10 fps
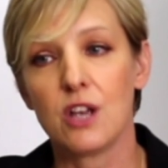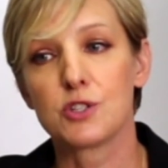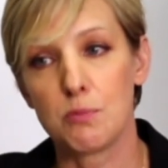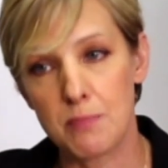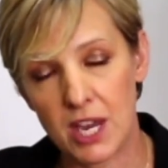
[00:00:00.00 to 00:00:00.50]

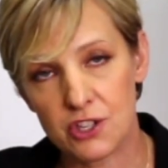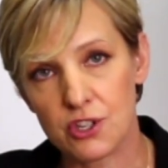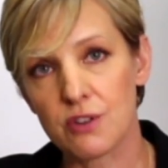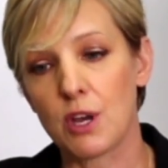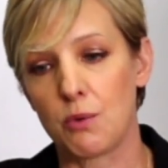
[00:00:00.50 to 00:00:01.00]
So make
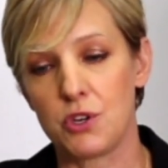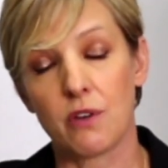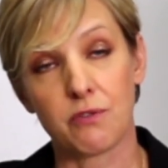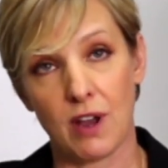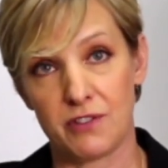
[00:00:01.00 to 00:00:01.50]
sure that when you
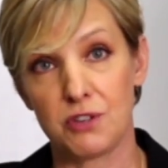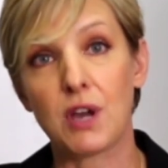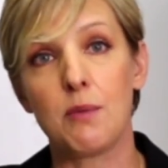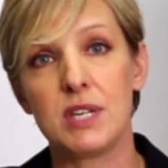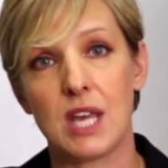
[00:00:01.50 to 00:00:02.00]
have revenue
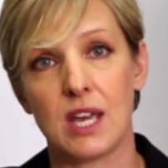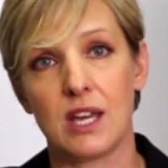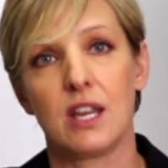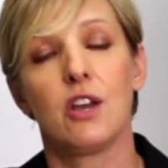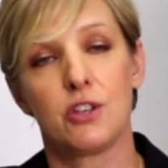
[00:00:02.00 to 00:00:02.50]
coming
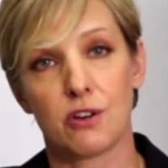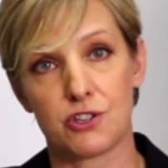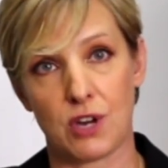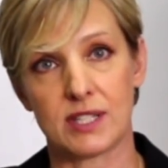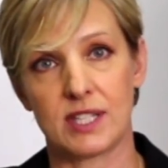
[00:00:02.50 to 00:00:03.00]
in, you're
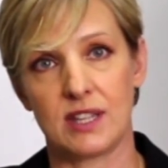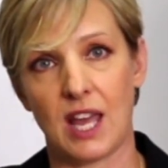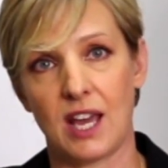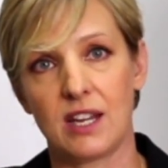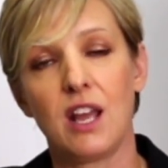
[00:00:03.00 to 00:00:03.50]
addressing
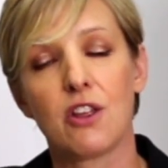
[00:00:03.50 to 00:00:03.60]
that.